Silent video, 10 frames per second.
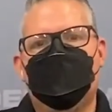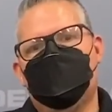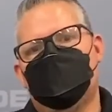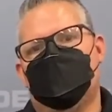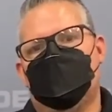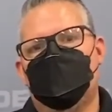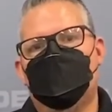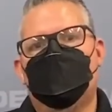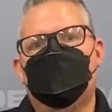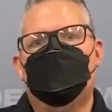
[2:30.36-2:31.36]
is the new
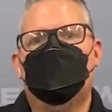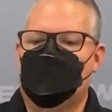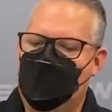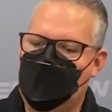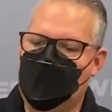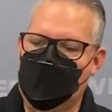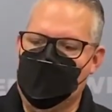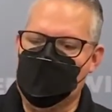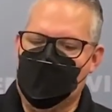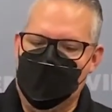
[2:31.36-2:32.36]
1-inch
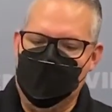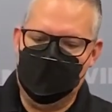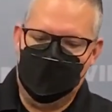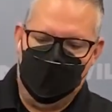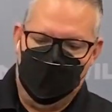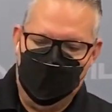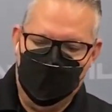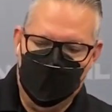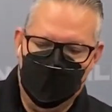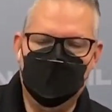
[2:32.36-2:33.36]
ISD
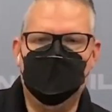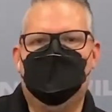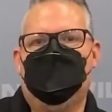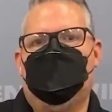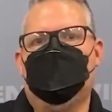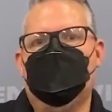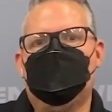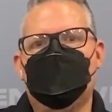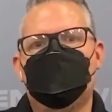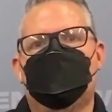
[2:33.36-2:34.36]
in a
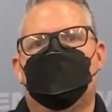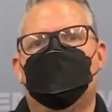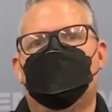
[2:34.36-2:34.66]
P200